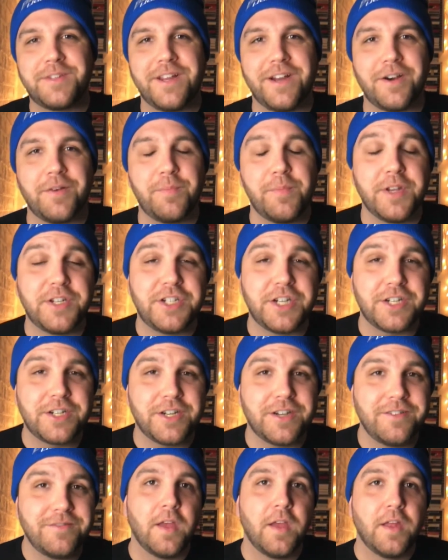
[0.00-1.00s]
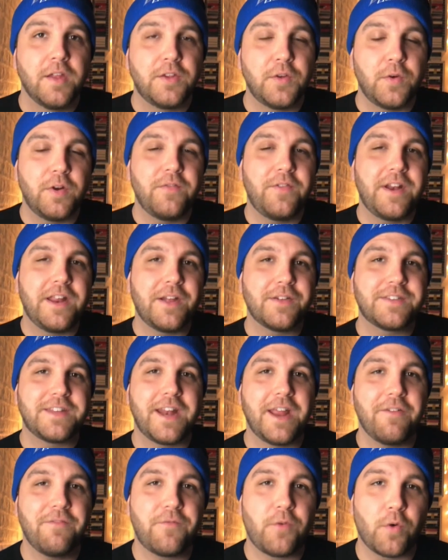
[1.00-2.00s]
here, magician. Doing a video
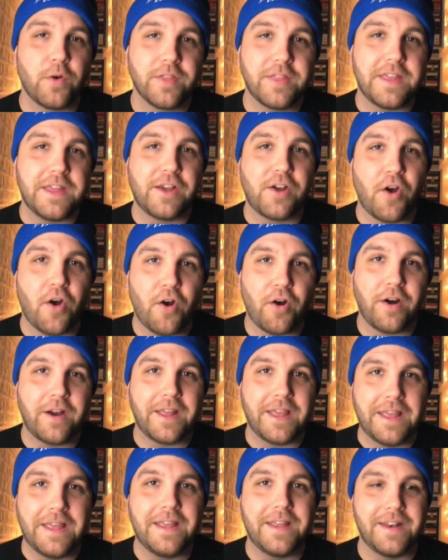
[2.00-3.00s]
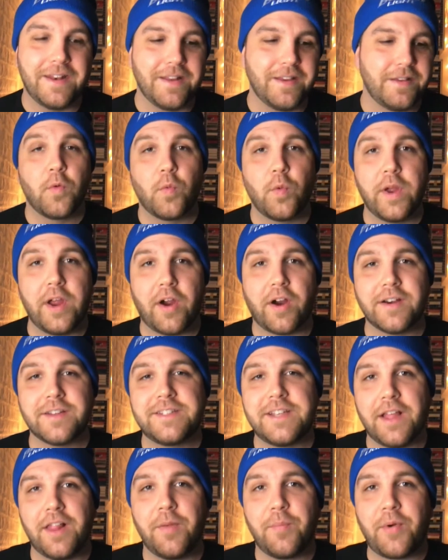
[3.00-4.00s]
today for the Cardian. We are
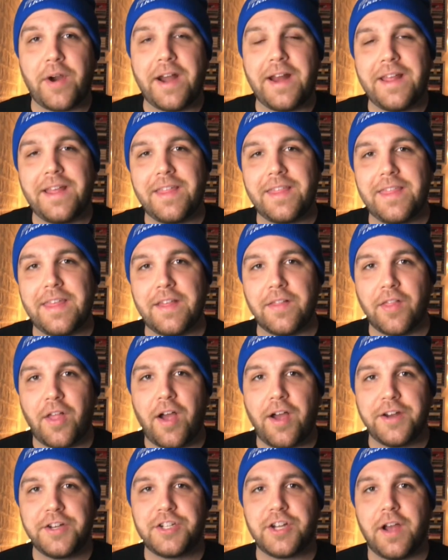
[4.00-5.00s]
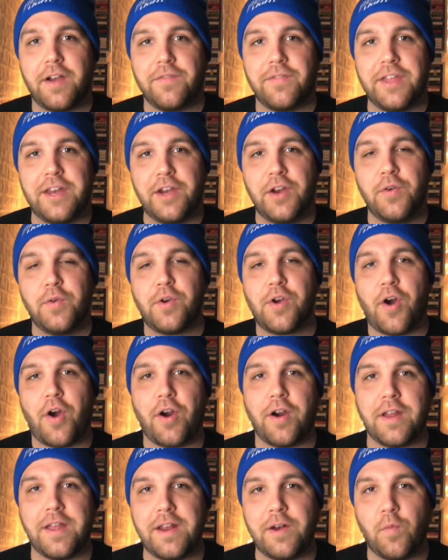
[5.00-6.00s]
celebrating the launch of the new
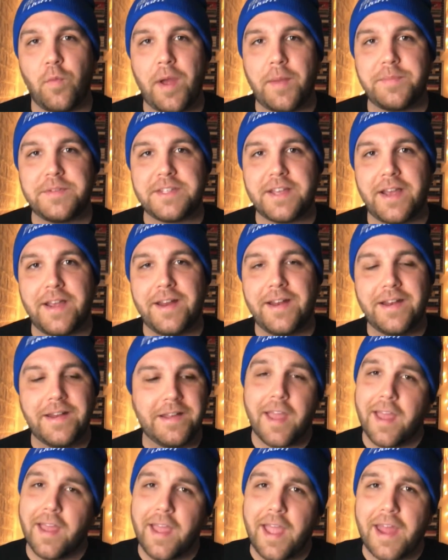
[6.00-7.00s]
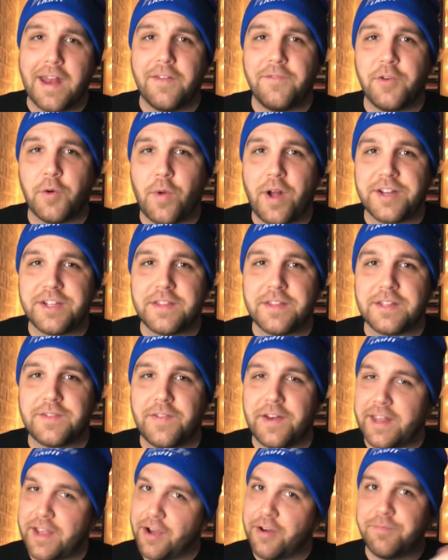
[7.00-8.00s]
Cardian website. And if you're watching this
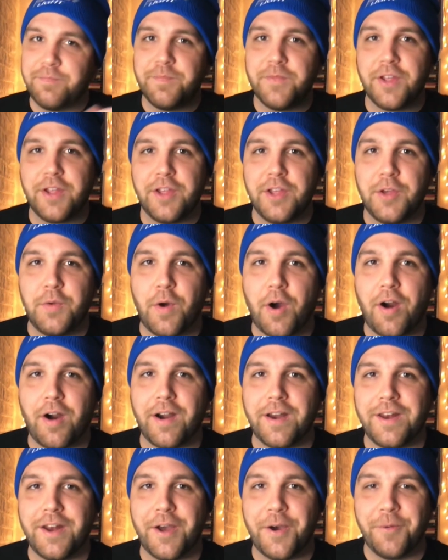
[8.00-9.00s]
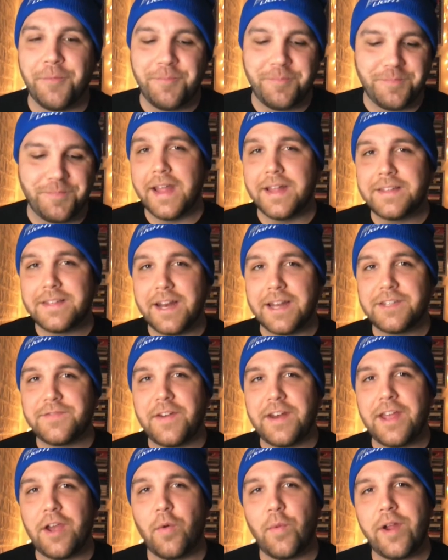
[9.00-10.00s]
video, you already know. In today's
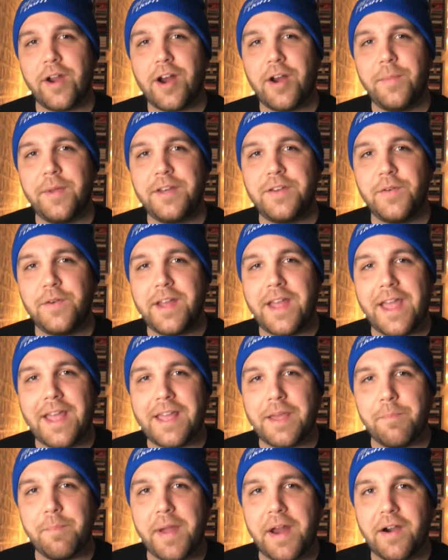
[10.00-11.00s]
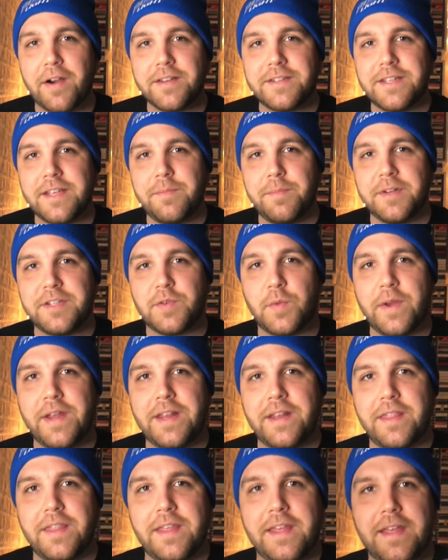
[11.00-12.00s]
video, we are going to be doing a comparison
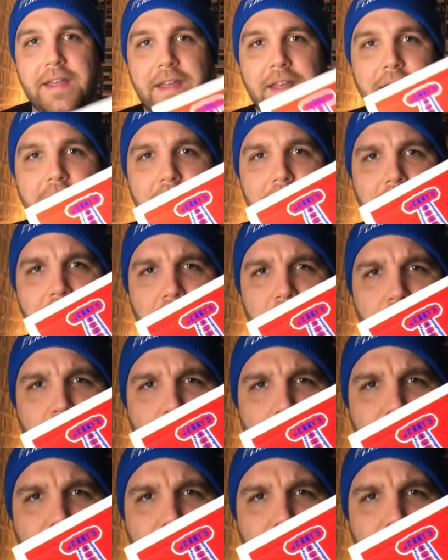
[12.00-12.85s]
between the new